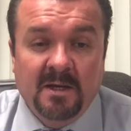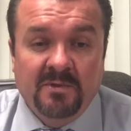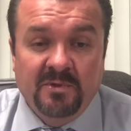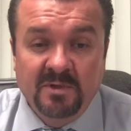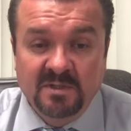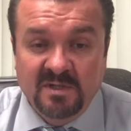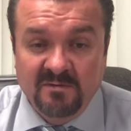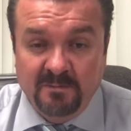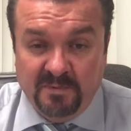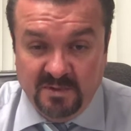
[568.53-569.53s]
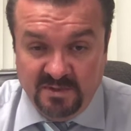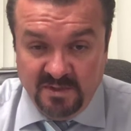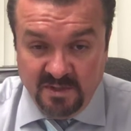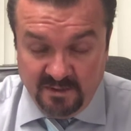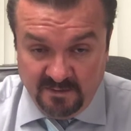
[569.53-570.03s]

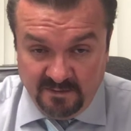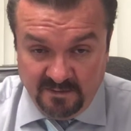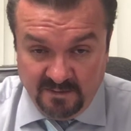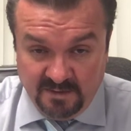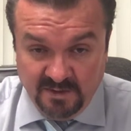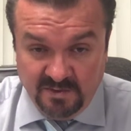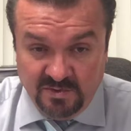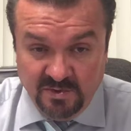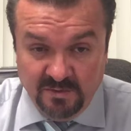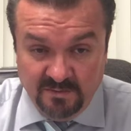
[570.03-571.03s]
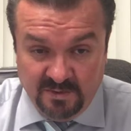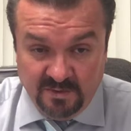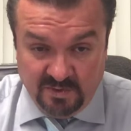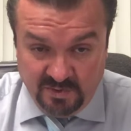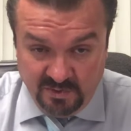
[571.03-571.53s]
37% consumed
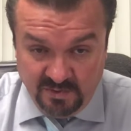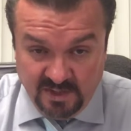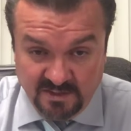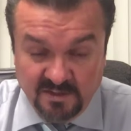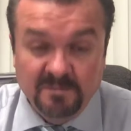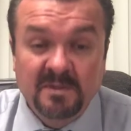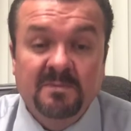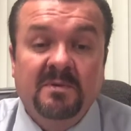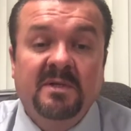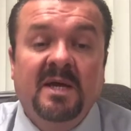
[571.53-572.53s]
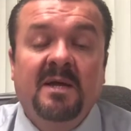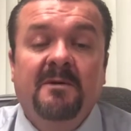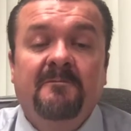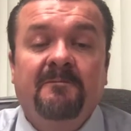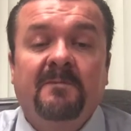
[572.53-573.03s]
2 SSBs per
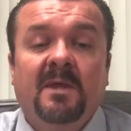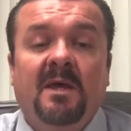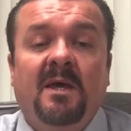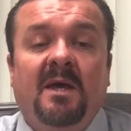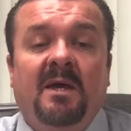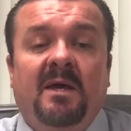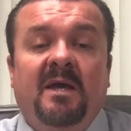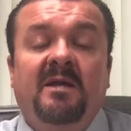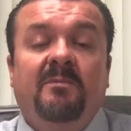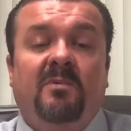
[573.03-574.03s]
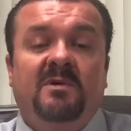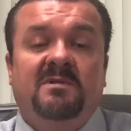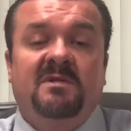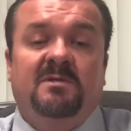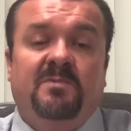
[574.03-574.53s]
day.
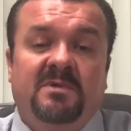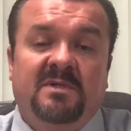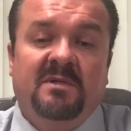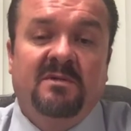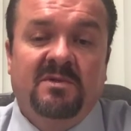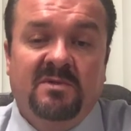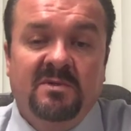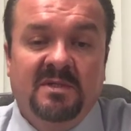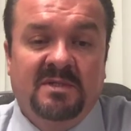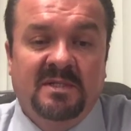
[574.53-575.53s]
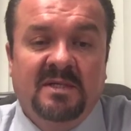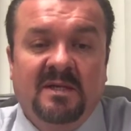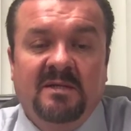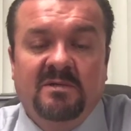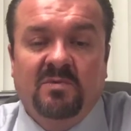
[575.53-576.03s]
80.6% of the students eat
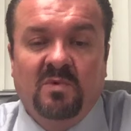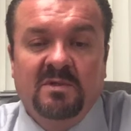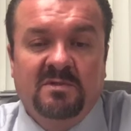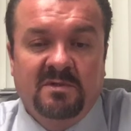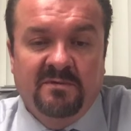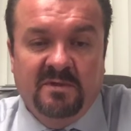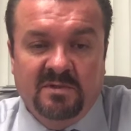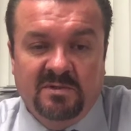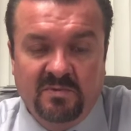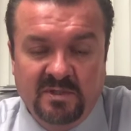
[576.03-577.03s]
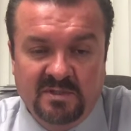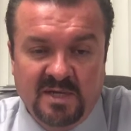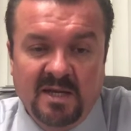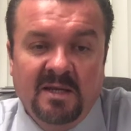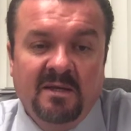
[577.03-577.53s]
at least 1 serving of sweets
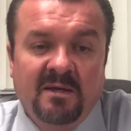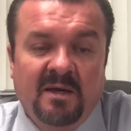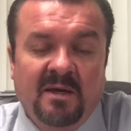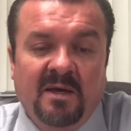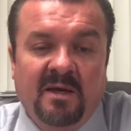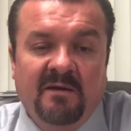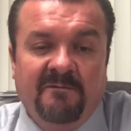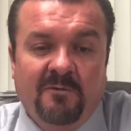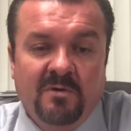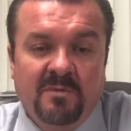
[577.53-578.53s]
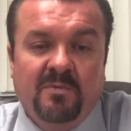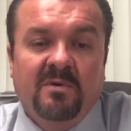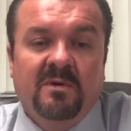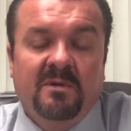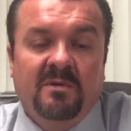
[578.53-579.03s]
daily, and
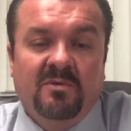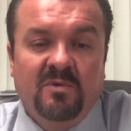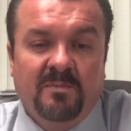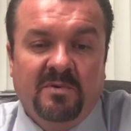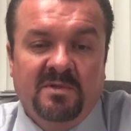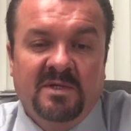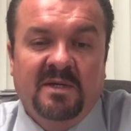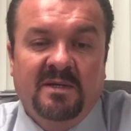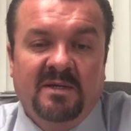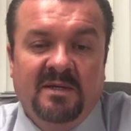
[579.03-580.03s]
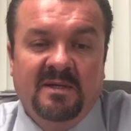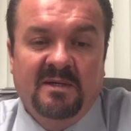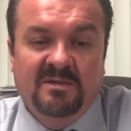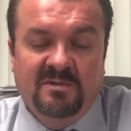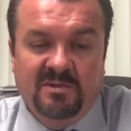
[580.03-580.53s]
40.3% eat at
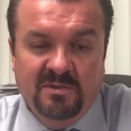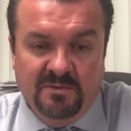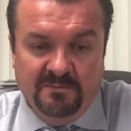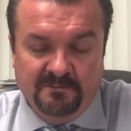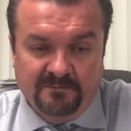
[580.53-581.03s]
least 2.